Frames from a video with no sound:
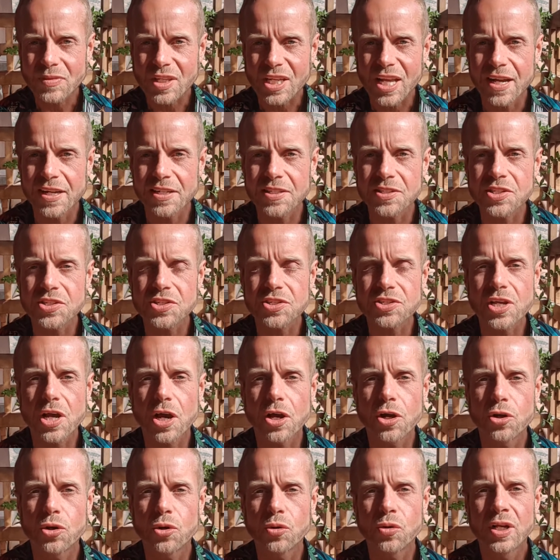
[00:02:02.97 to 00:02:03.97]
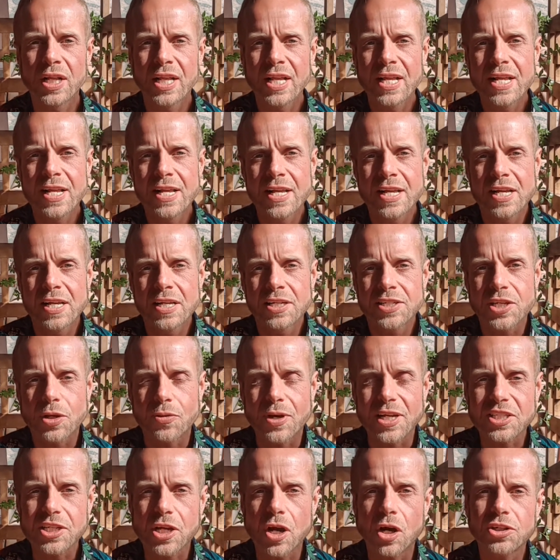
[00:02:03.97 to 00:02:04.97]
And so
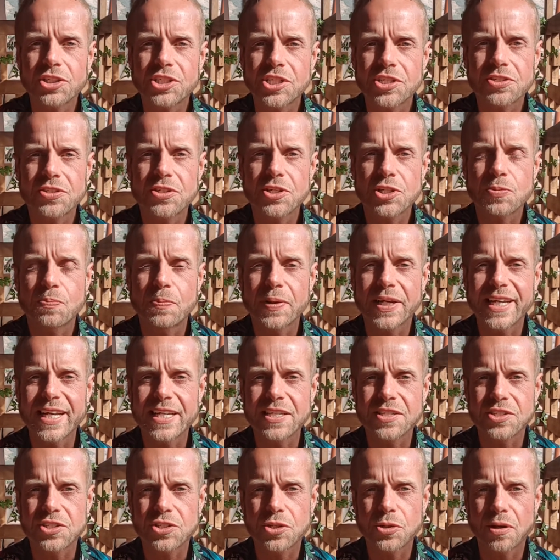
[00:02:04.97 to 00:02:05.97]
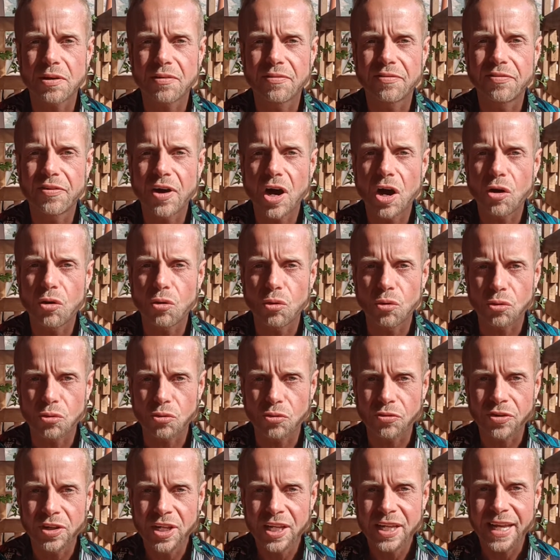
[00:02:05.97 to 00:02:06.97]
as consciousness begins to
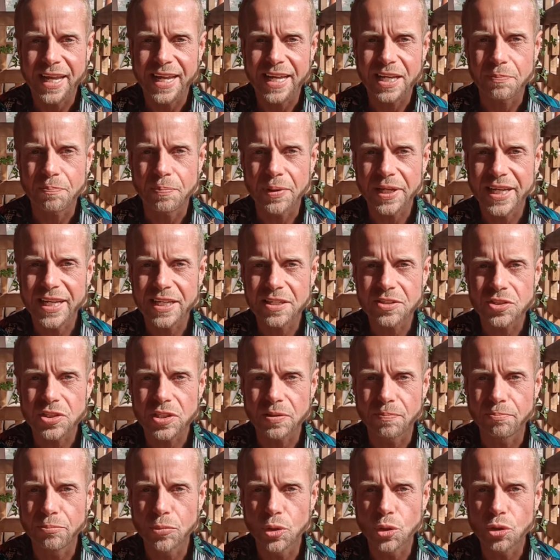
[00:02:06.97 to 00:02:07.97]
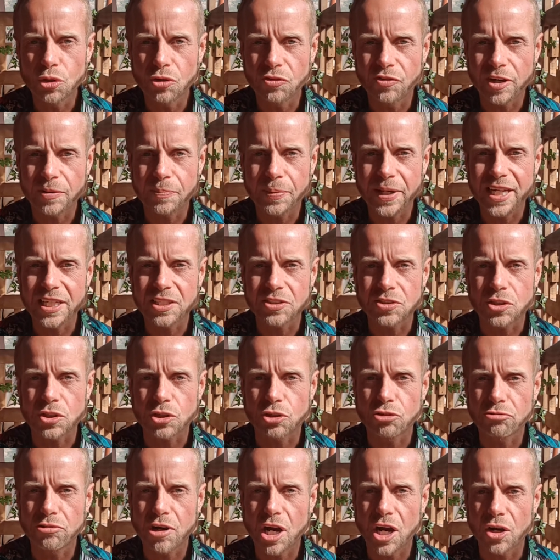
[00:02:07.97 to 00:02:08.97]
evolve, it begins to move, it begins to
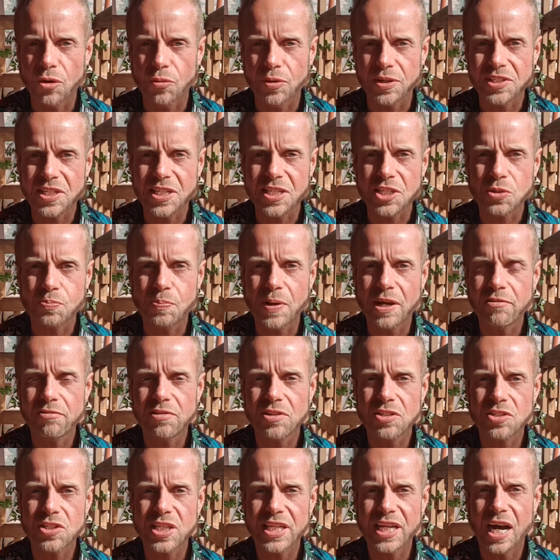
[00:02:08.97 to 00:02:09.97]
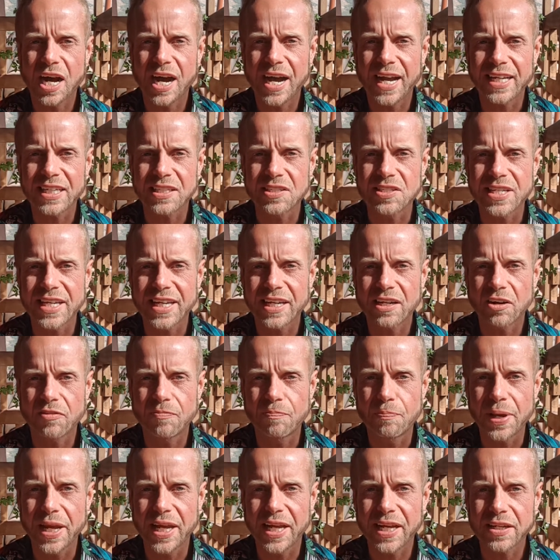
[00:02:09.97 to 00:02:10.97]
grow. It's experienced the idea of
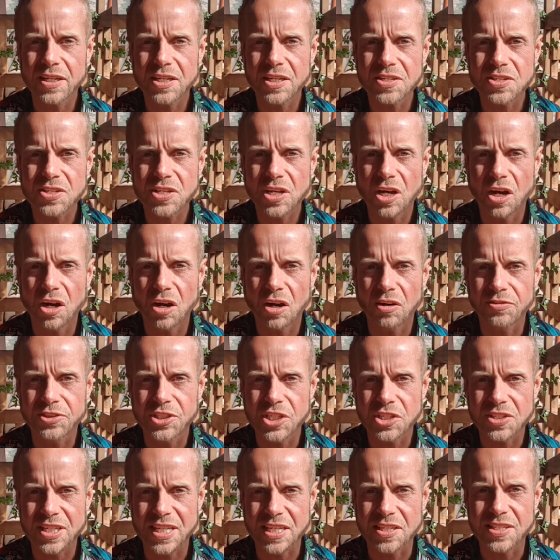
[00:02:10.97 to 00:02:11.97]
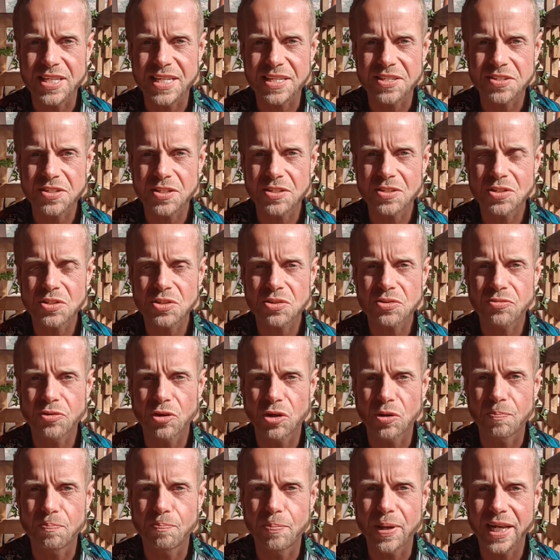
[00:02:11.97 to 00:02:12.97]
beingness, of just existence
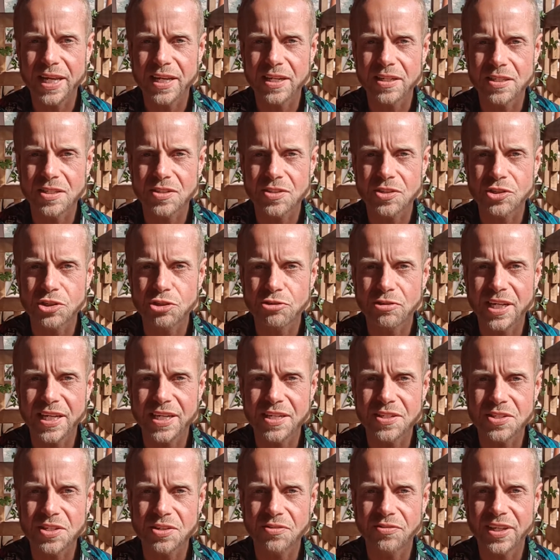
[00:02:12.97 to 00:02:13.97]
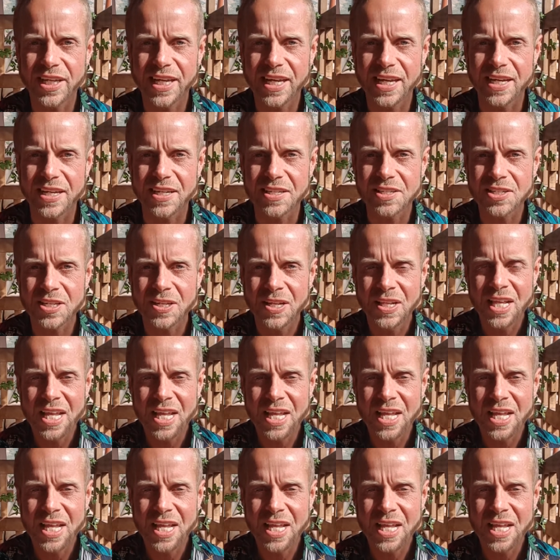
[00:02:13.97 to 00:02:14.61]
for billions and trillions of years,